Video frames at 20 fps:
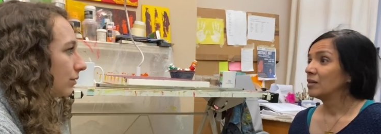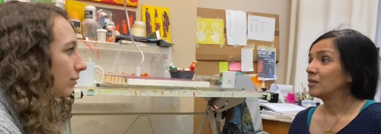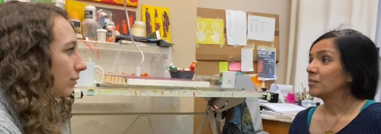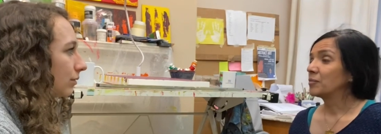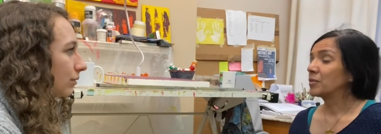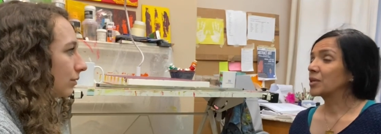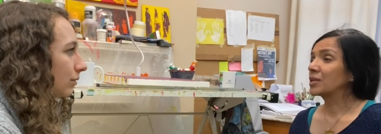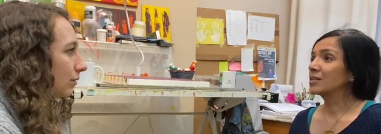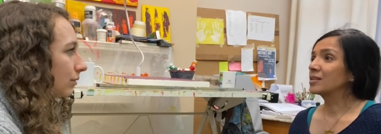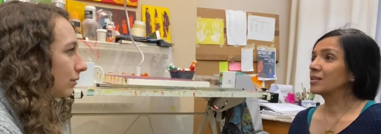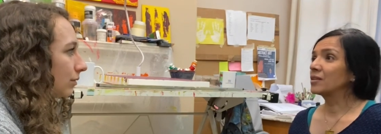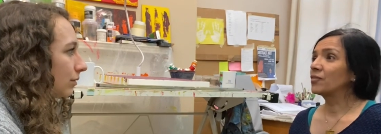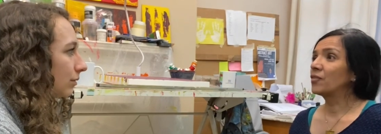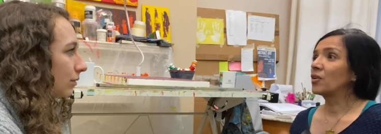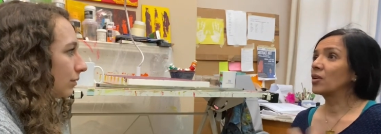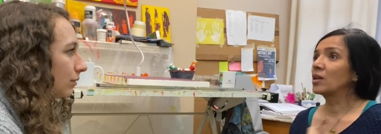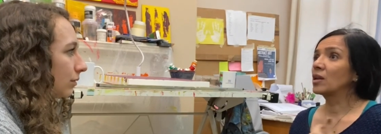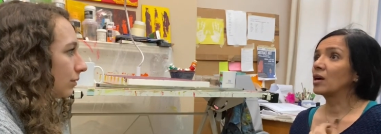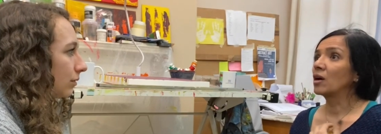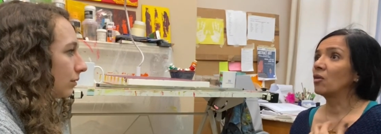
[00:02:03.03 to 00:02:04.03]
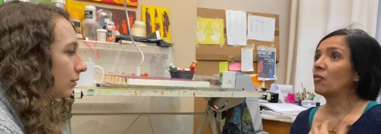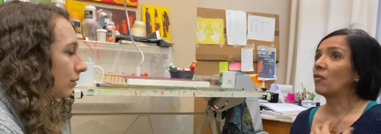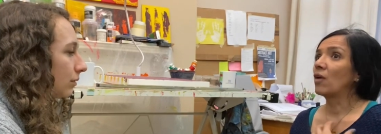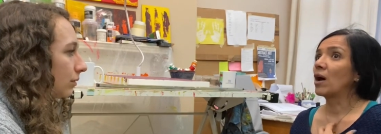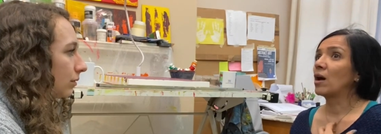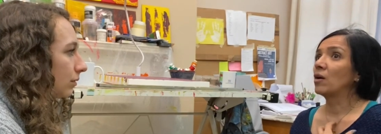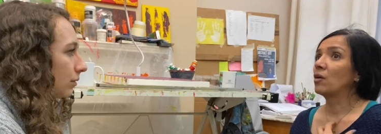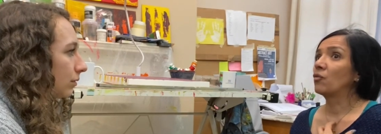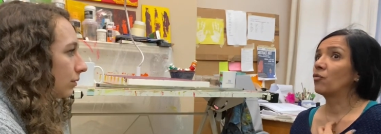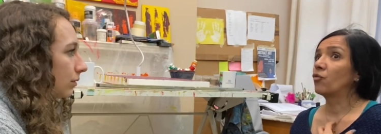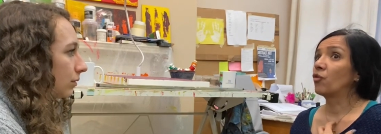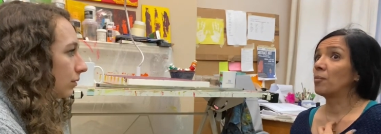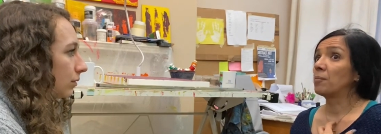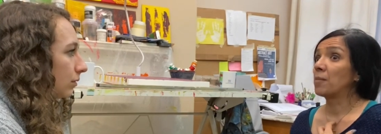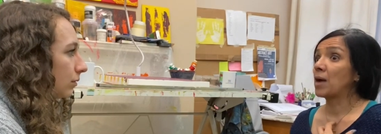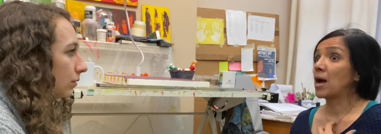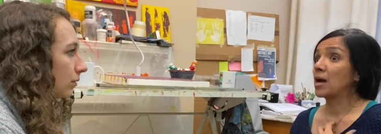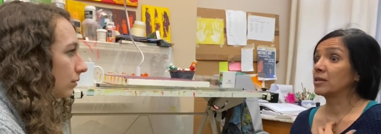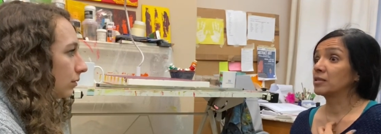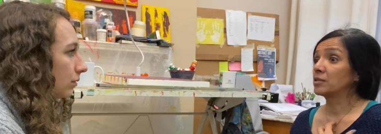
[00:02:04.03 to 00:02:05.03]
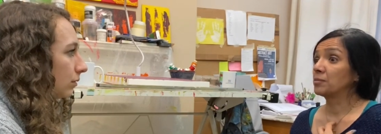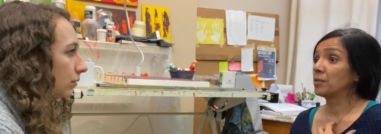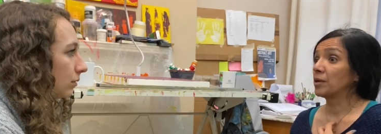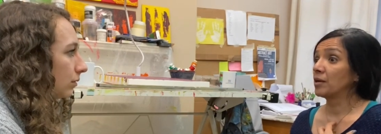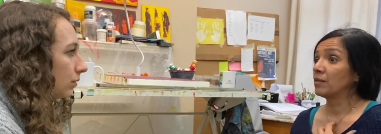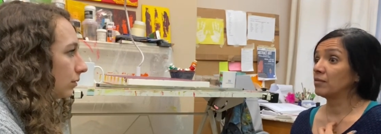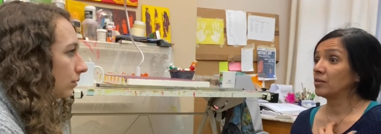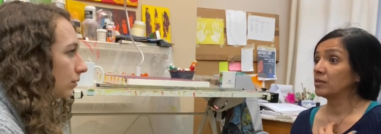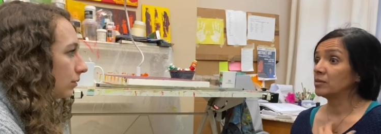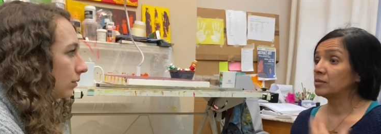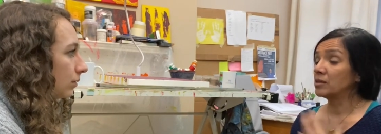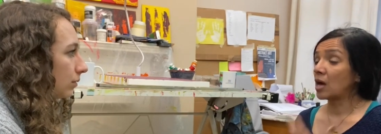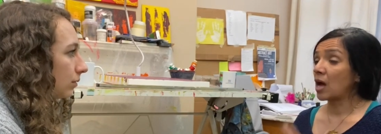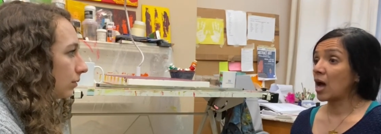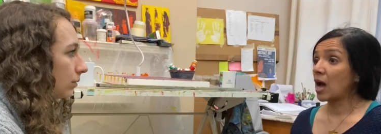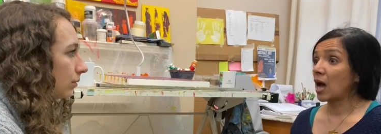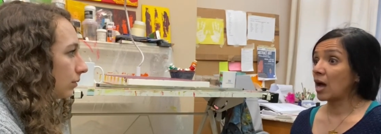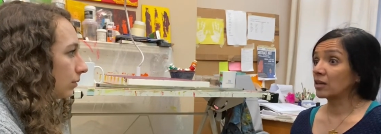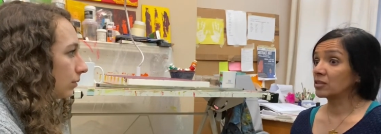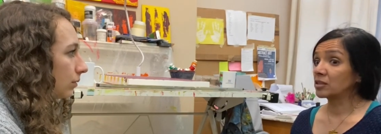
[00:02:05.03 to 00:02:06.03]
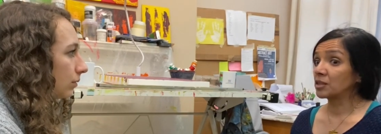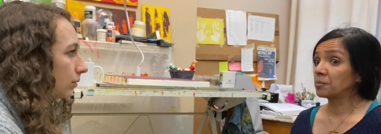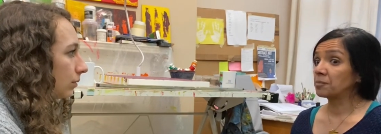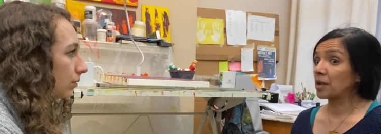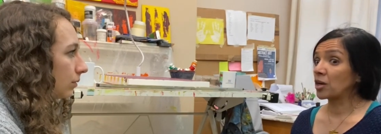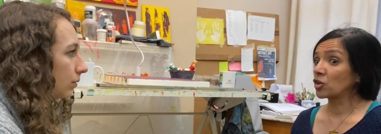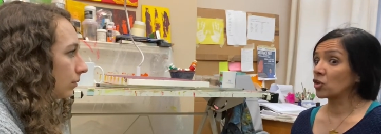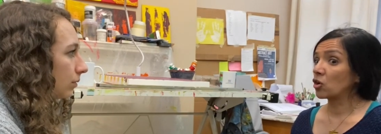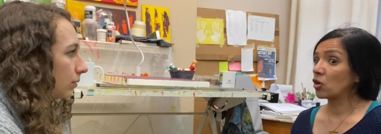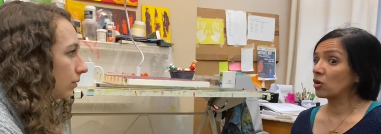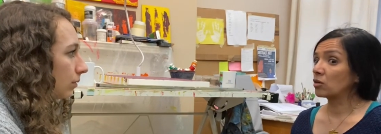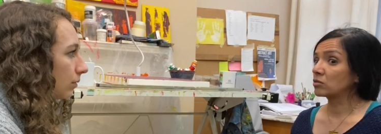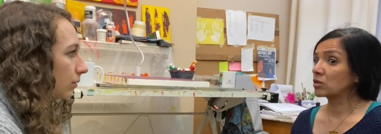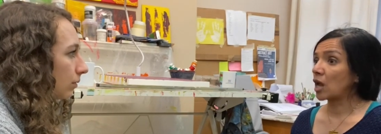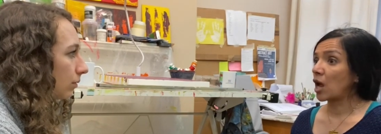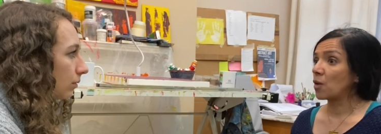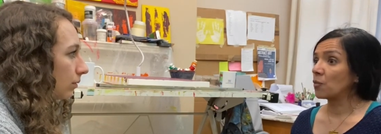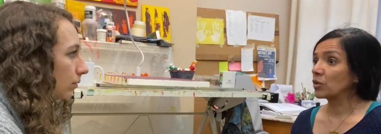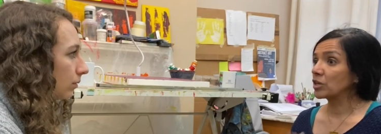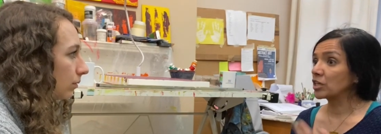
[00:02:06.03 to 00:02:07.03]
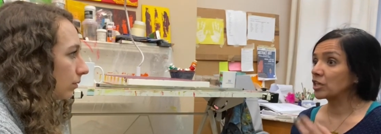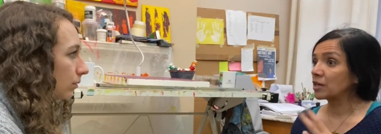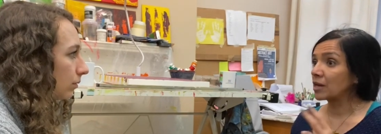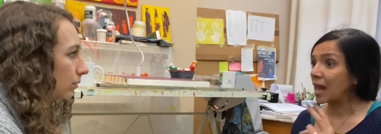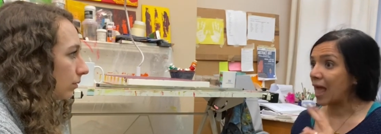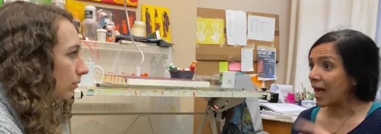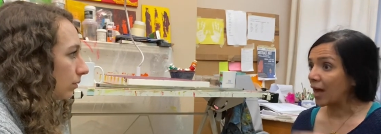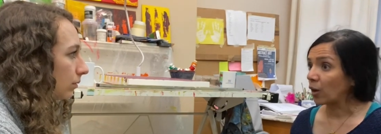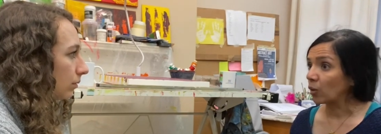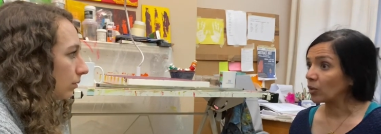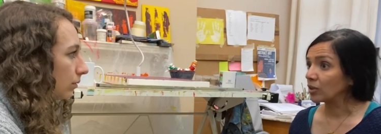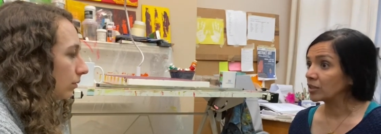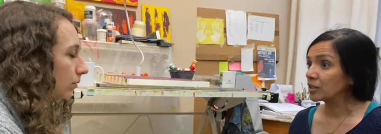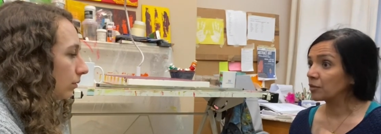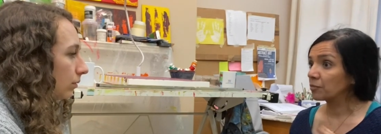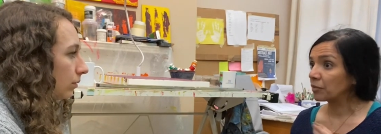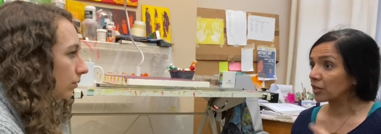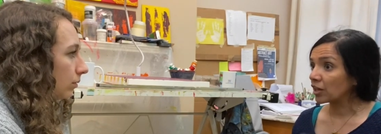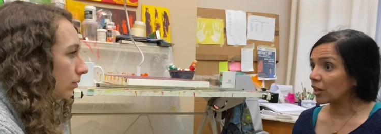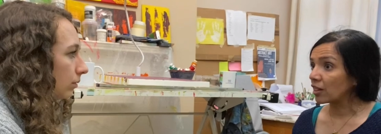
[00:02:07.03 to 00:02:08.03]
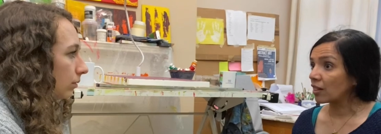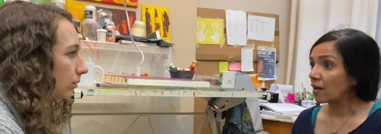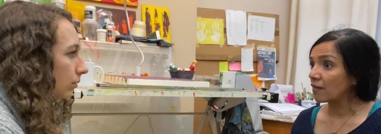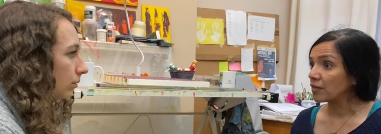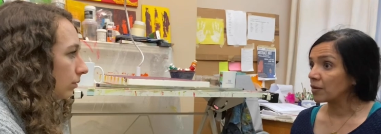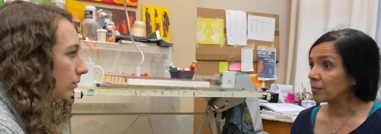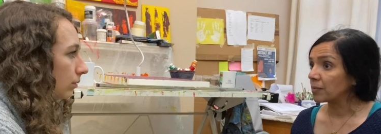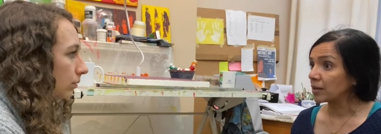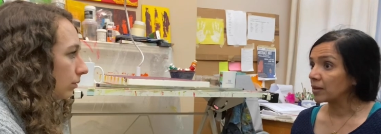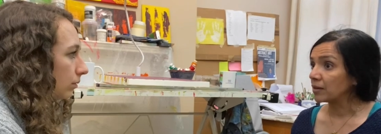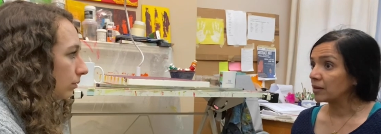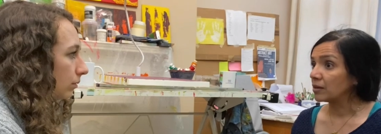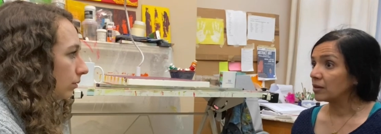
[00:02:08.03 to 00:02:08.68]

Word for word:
Speaker 1: because it doesn't come from my experience. I had to spend a lot of time with language, speech therapy.